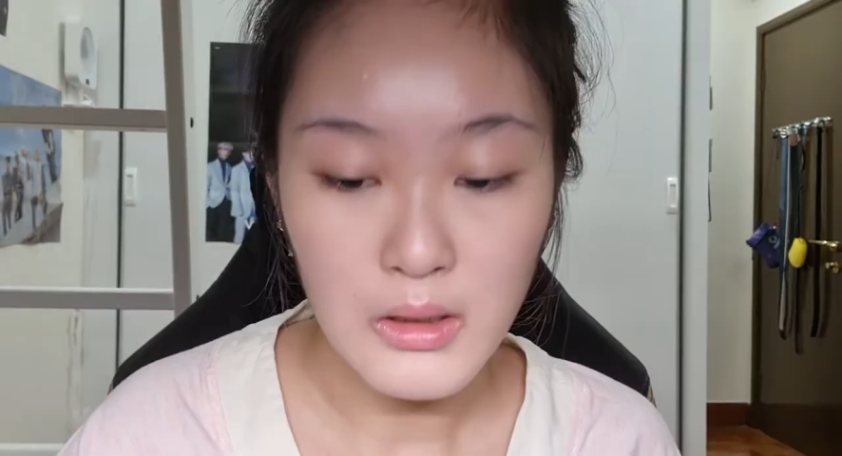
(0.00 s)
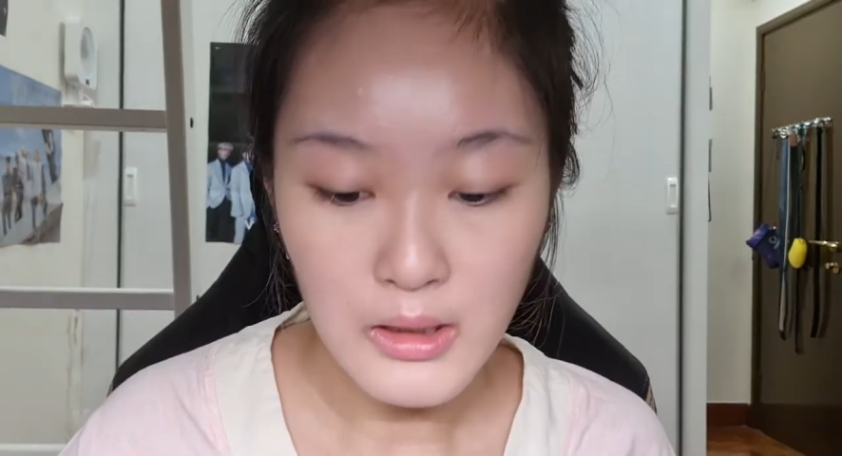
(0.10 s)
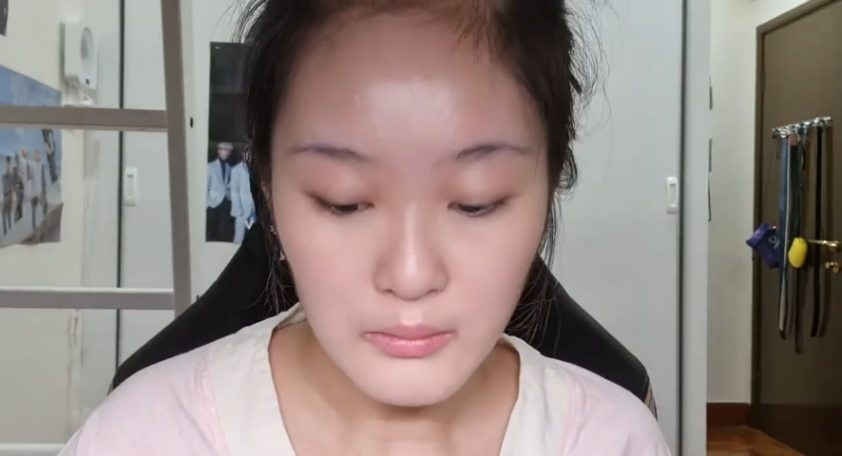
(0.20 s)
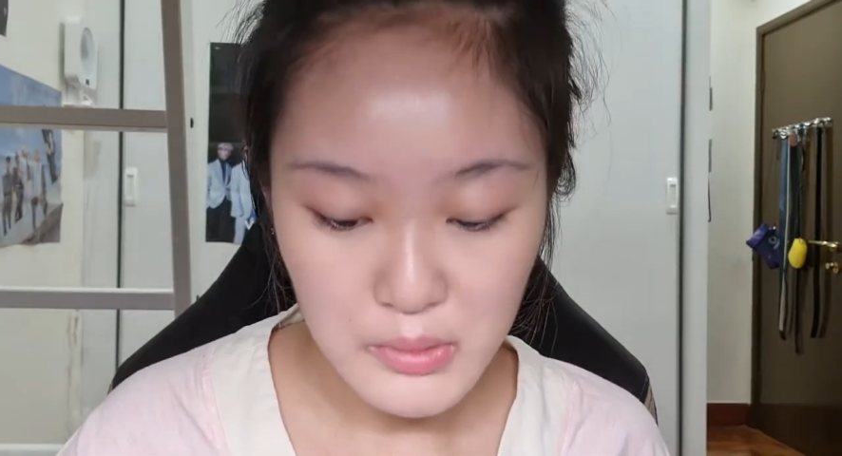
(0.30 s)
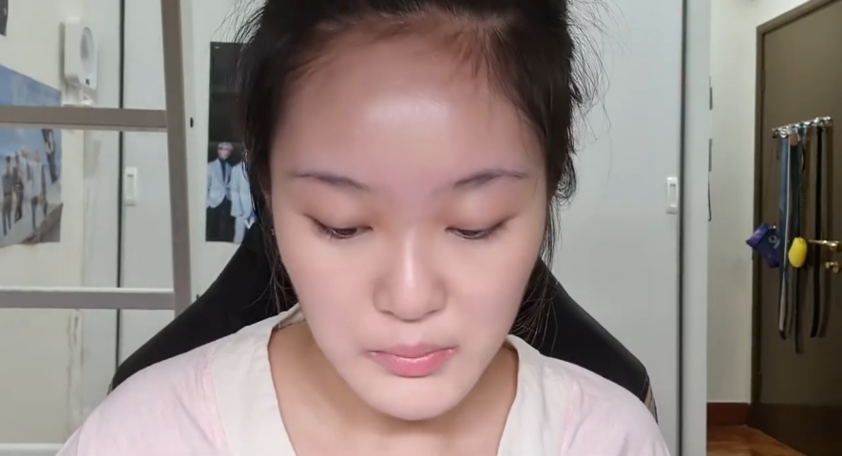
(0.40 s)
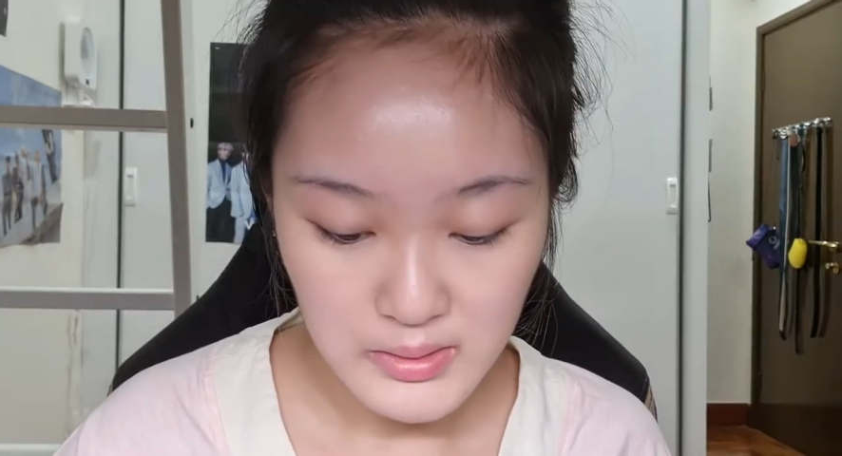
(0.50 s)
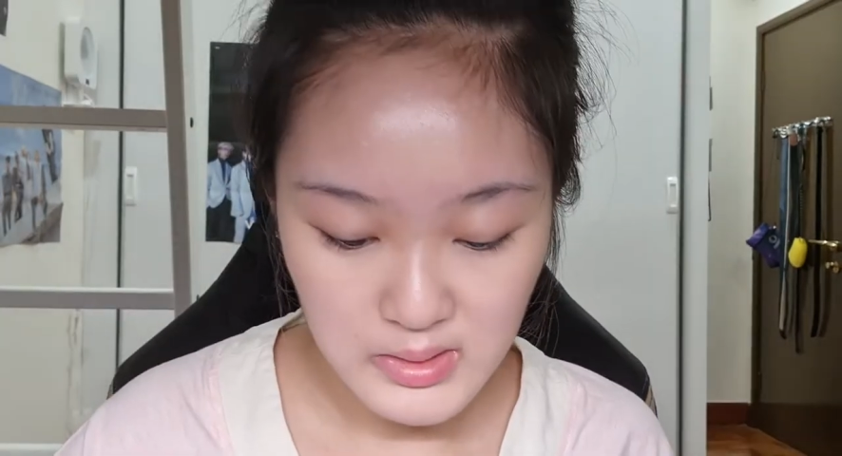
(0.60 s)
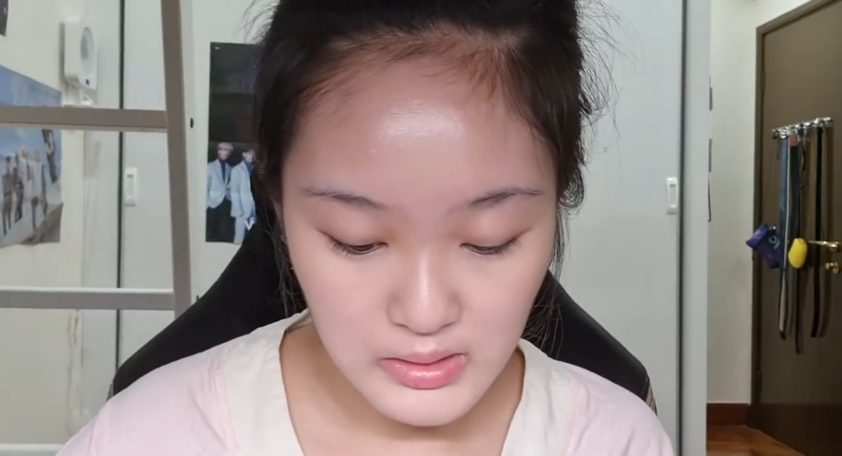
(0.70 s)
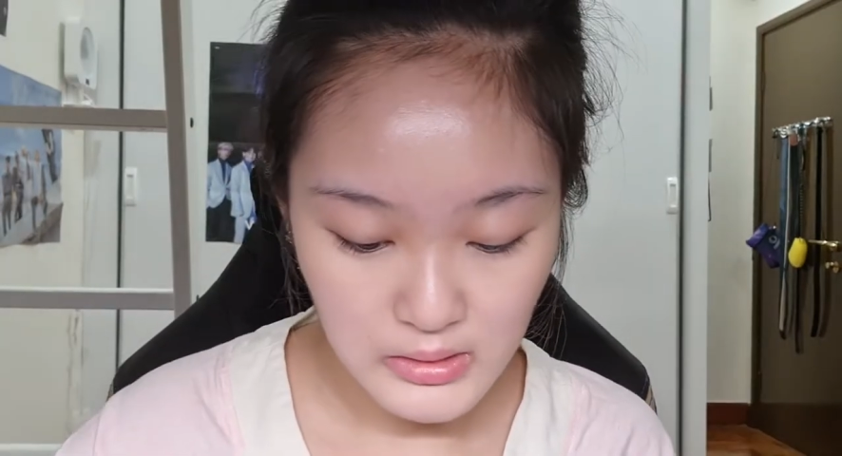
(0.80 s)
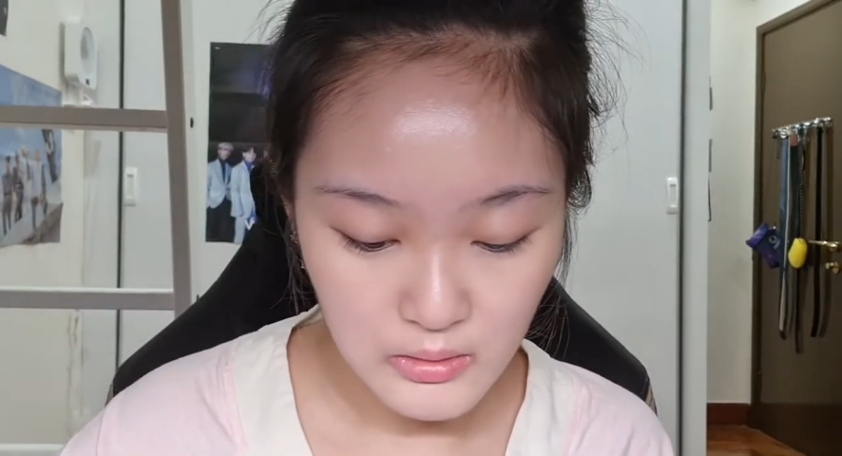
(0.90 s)
It helps my
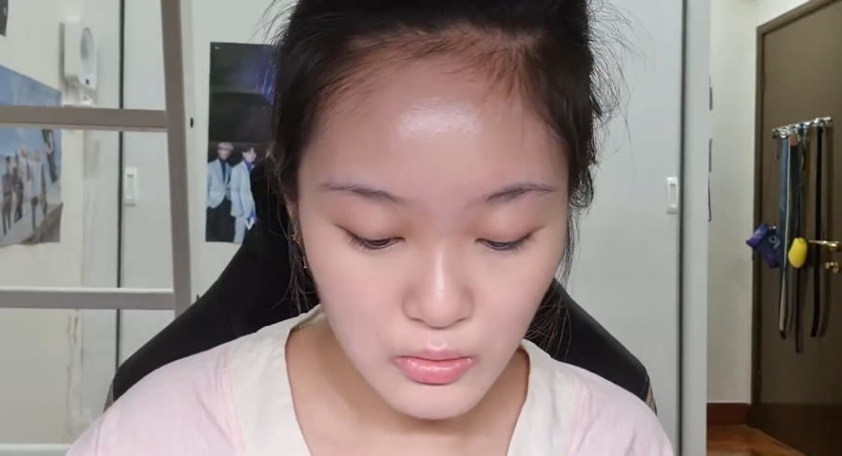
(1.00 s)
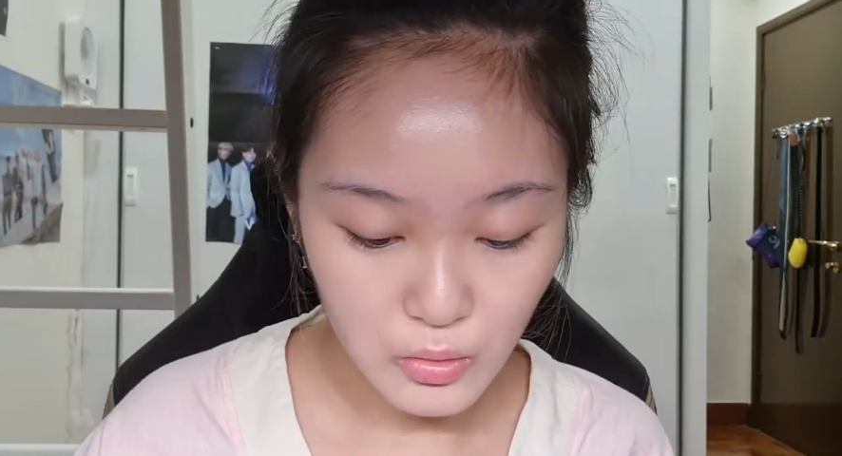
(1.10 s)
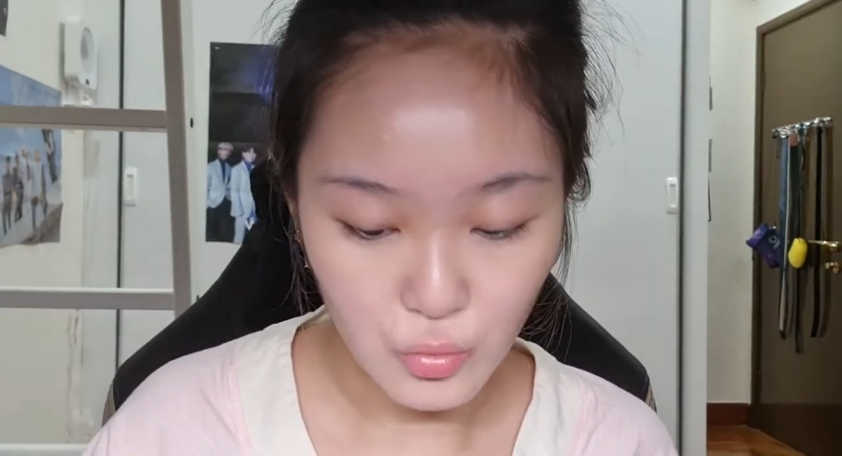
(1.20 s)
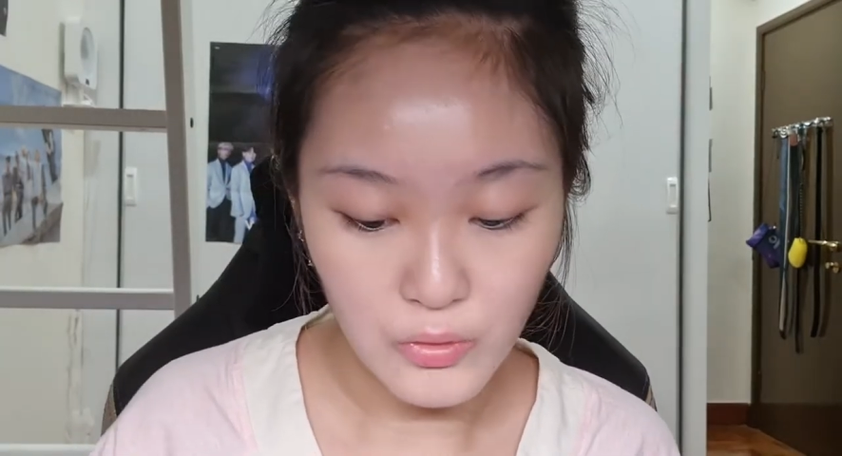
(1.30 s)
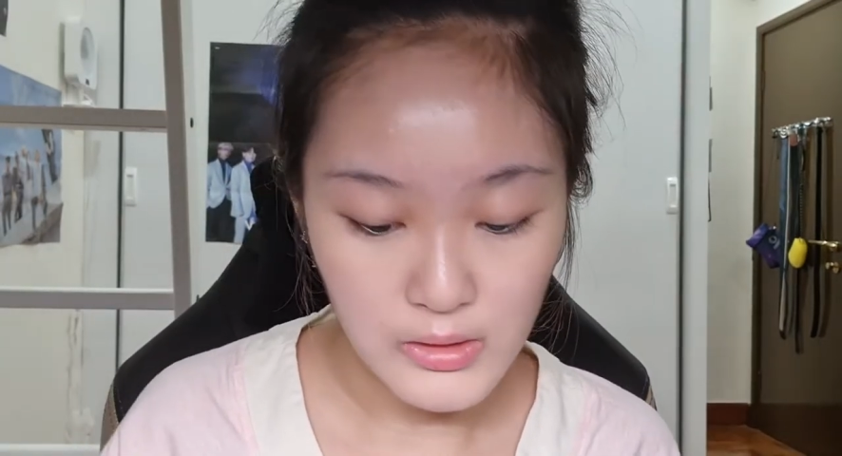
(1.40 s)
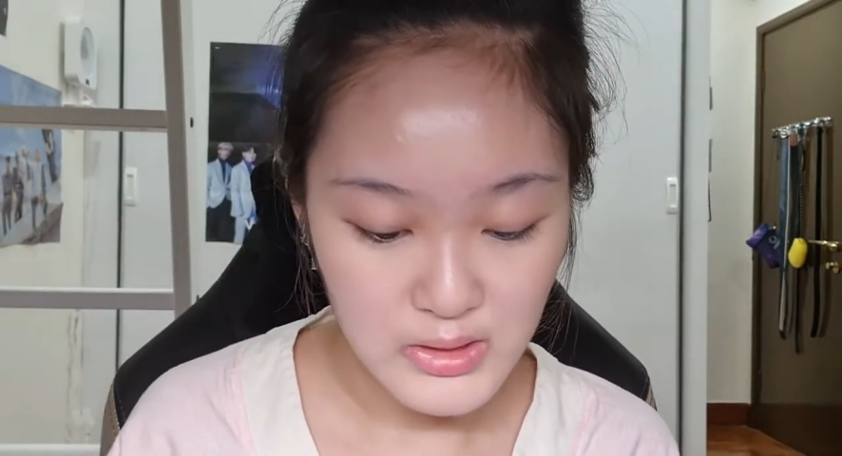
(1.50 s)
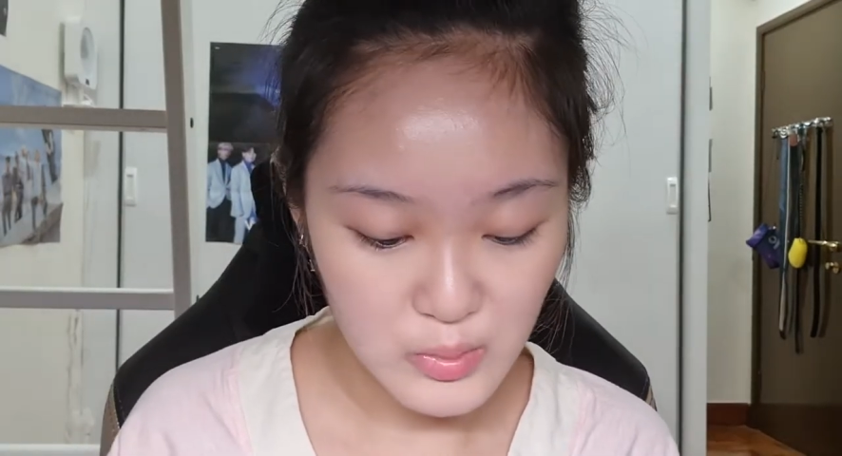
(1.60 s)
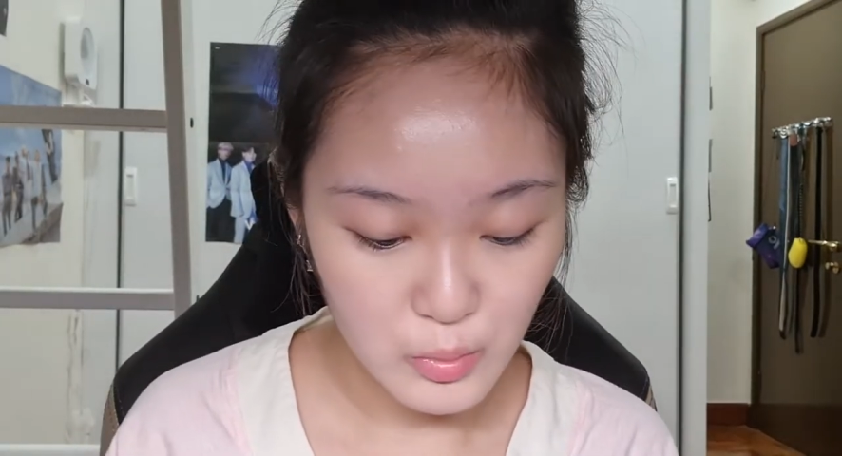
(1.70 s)
skin look really